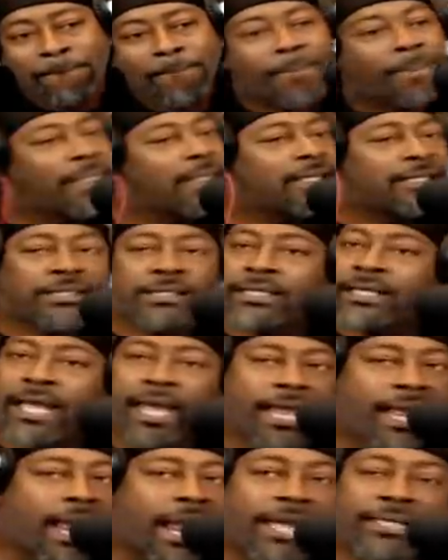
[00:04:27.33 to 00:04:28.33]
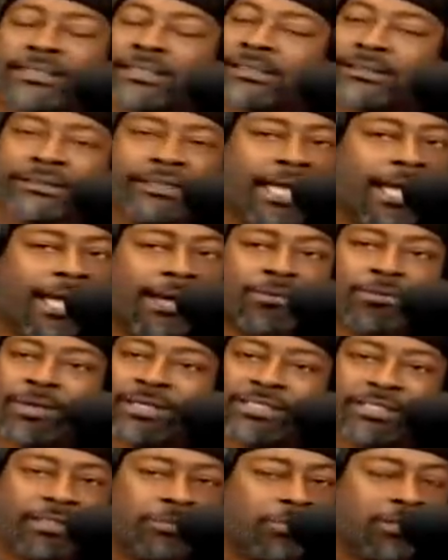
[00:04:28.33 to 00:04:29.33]
She ain't have to stop where she
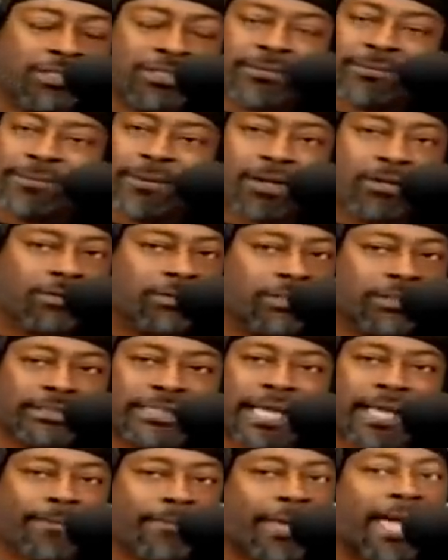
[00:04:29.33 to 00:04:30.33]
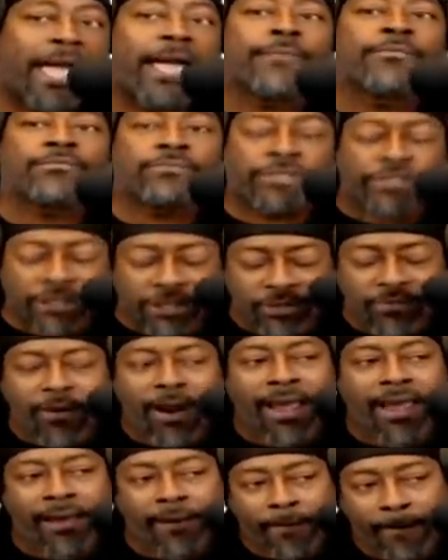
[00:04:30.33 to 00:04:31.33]
was supposed to stop at. She right.
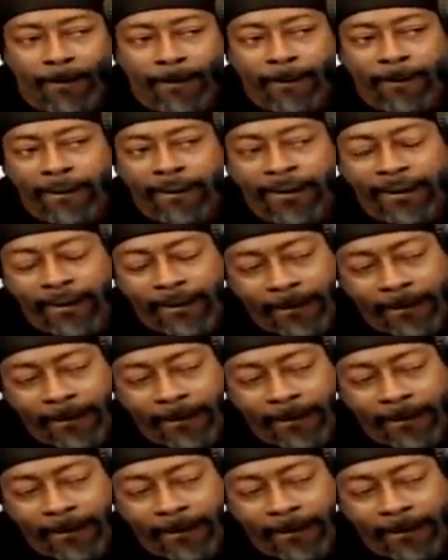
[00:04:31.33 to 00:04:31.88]
Go ahead.